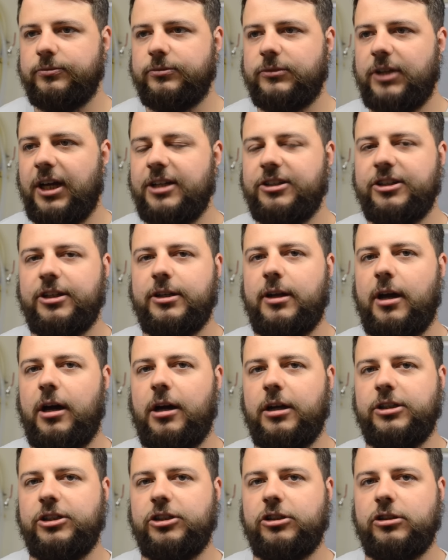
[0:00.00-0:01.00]
That is a
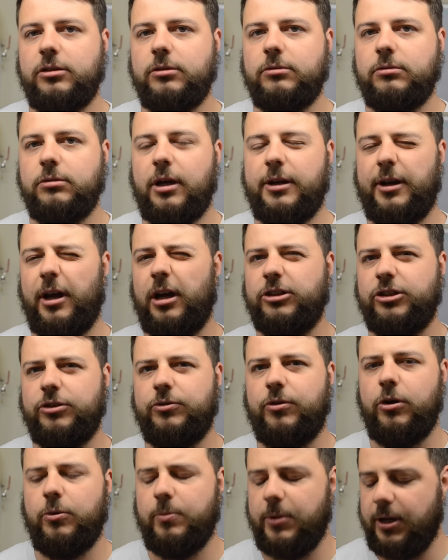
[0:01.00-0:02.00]
nice
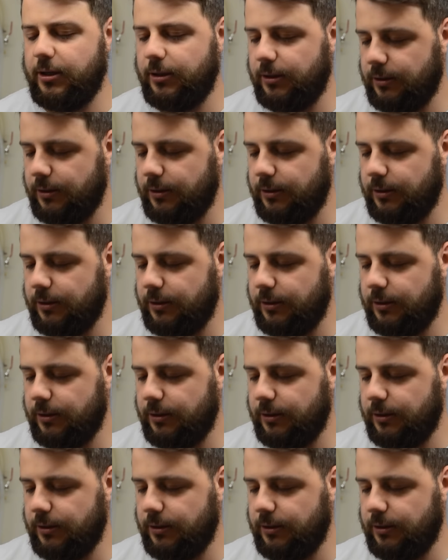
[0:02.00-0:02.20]
aroma.